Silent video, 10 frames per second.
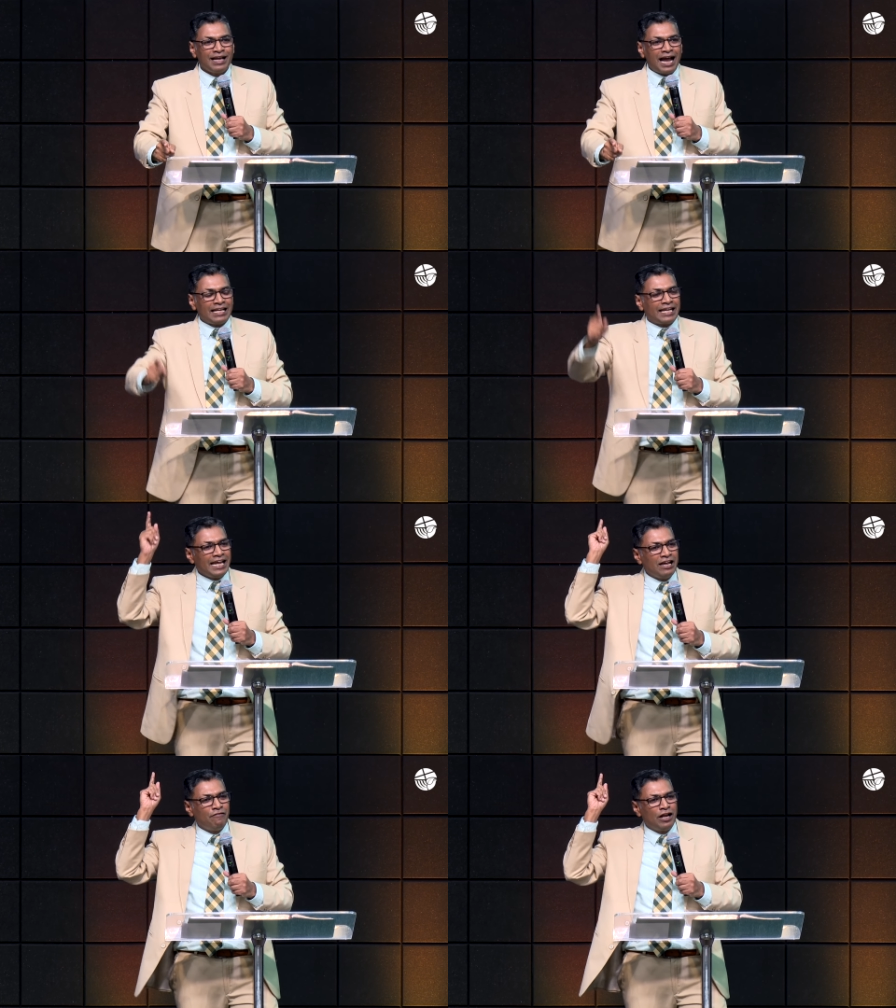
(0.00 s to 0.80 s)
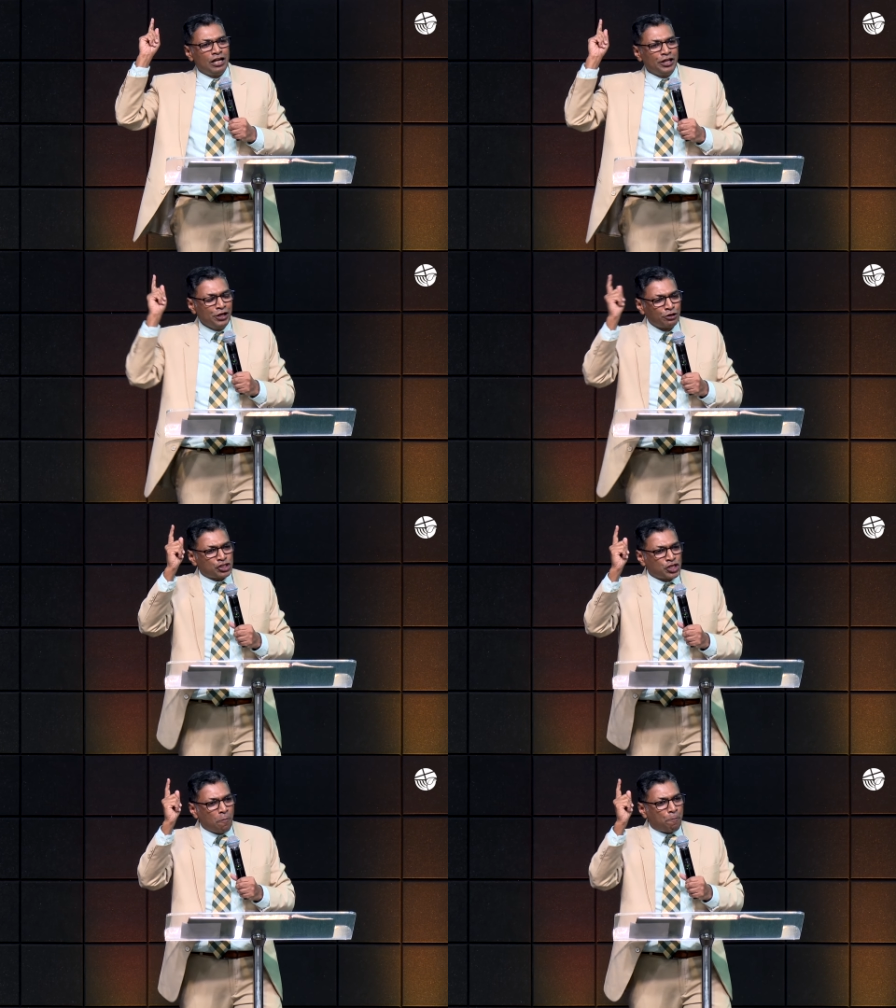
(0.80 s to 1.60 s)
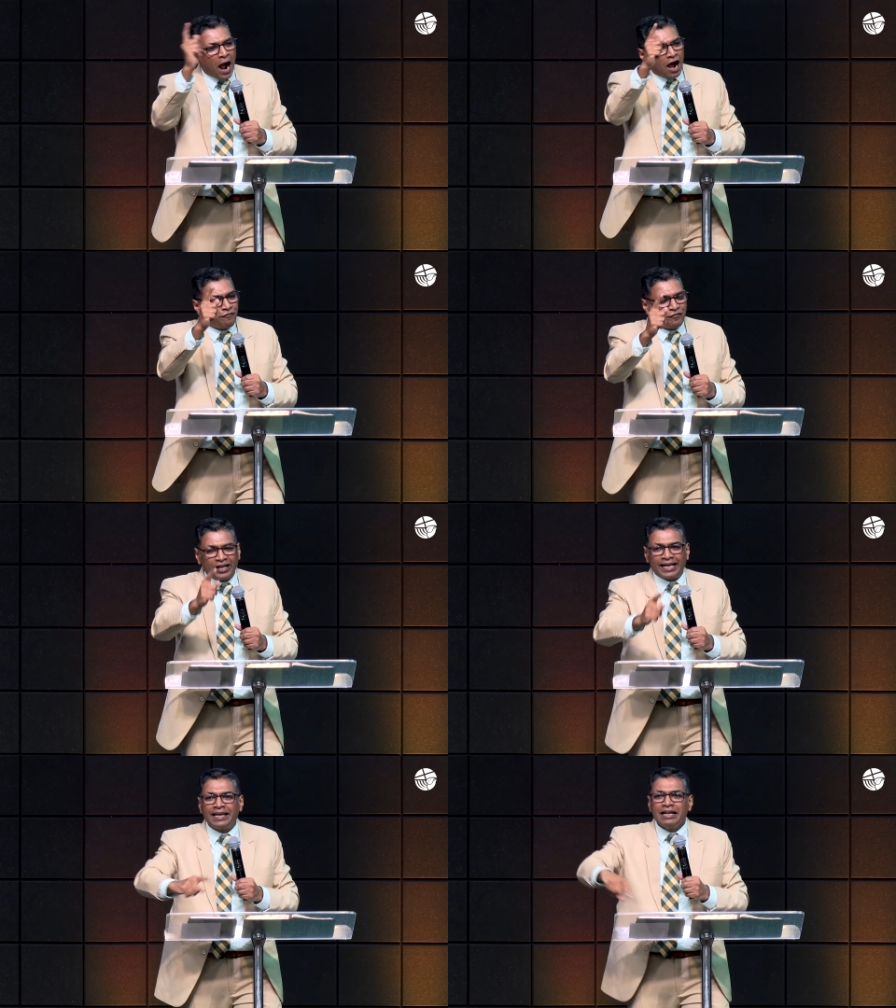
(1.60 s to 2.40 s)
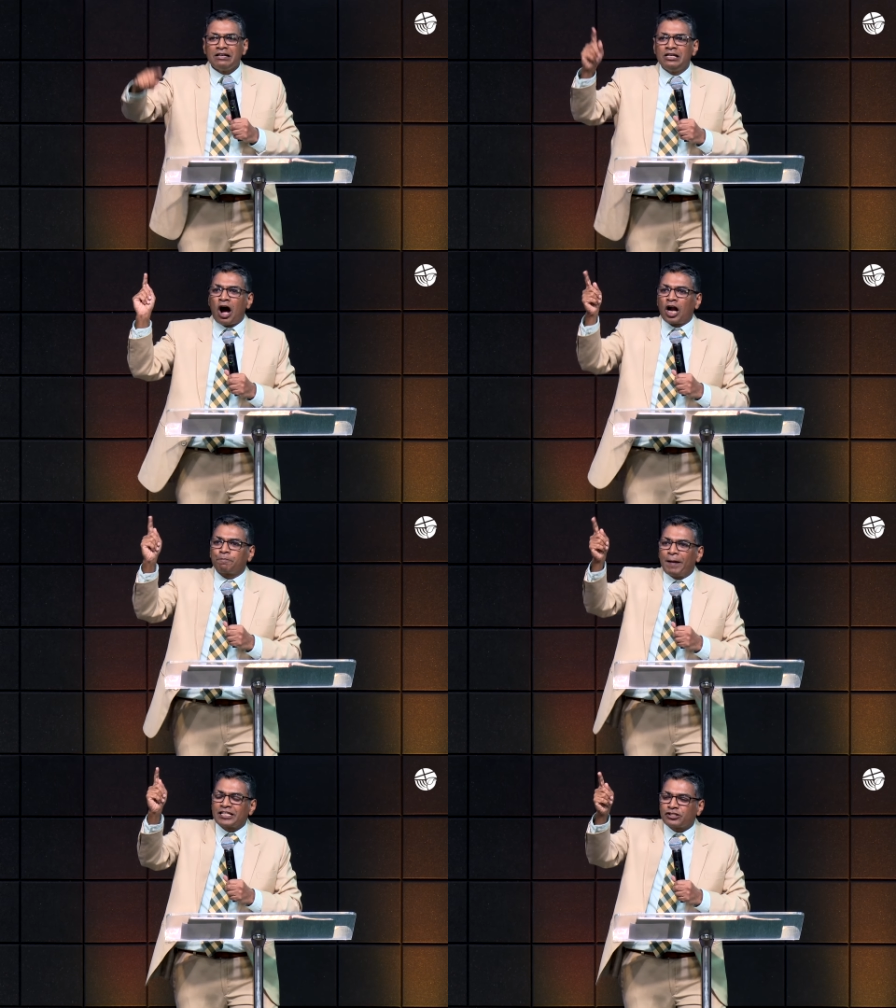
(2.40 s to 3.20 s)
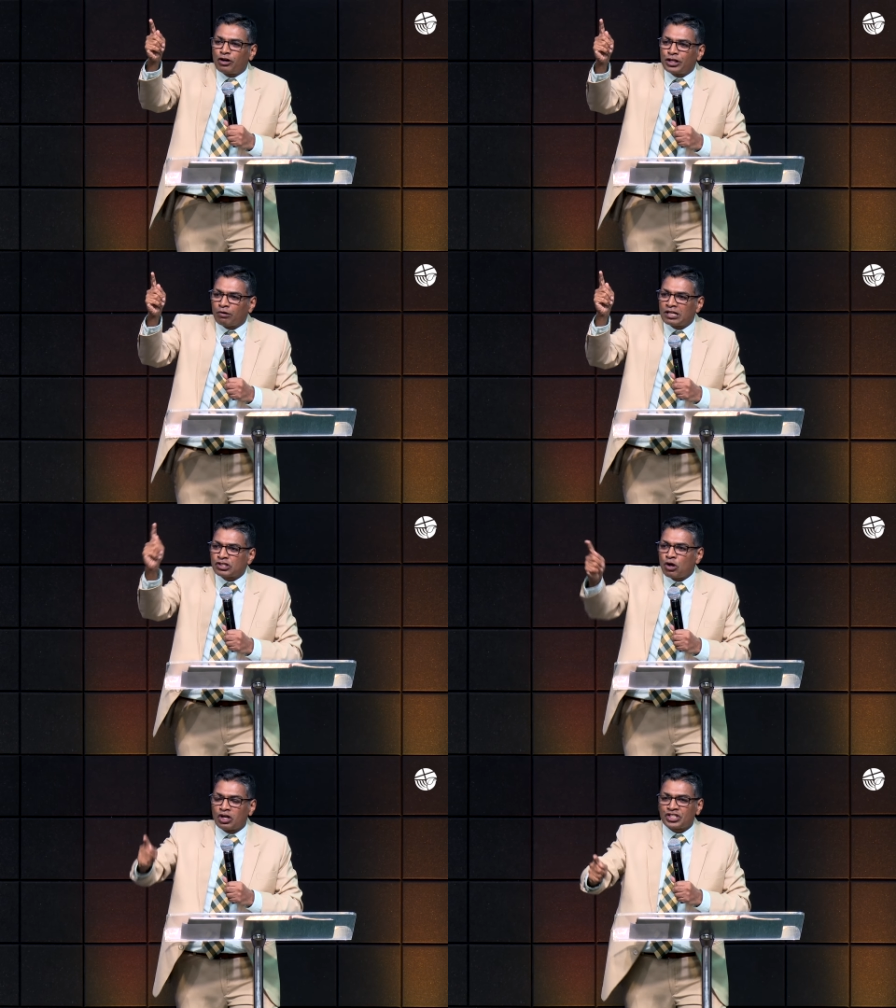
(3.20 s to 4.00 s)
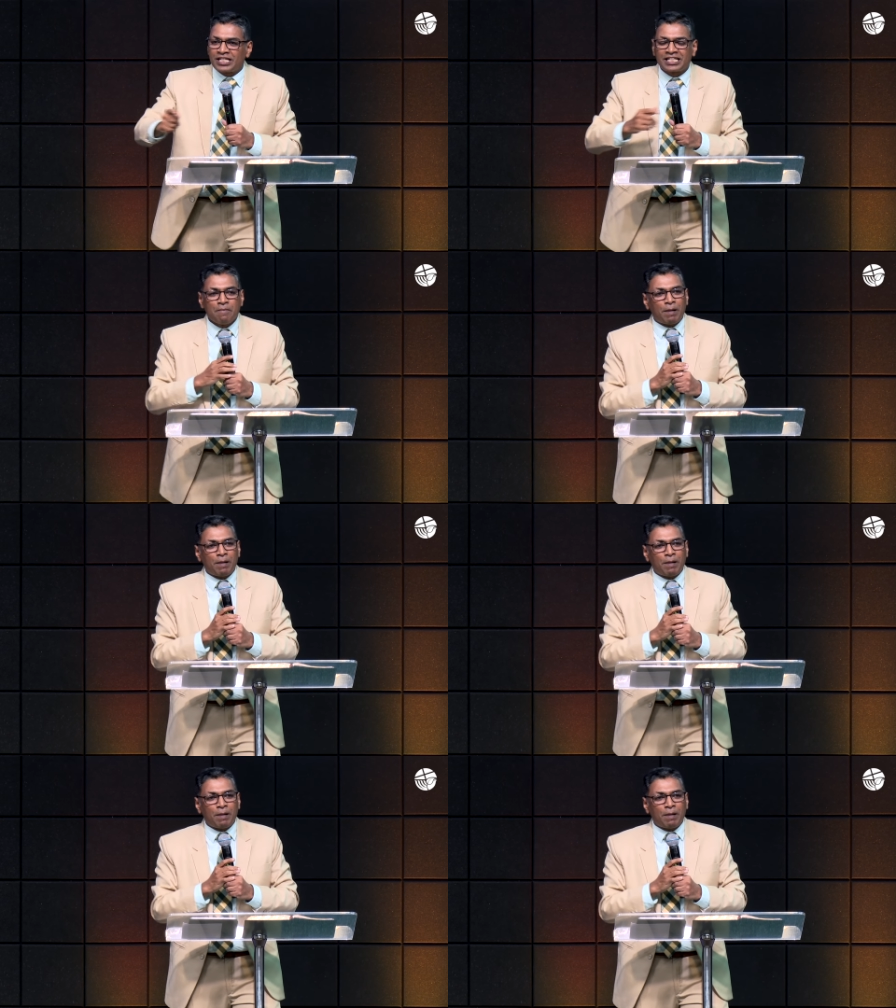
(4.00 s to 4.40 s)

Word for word: And He will use you powerfully, not based on your resources,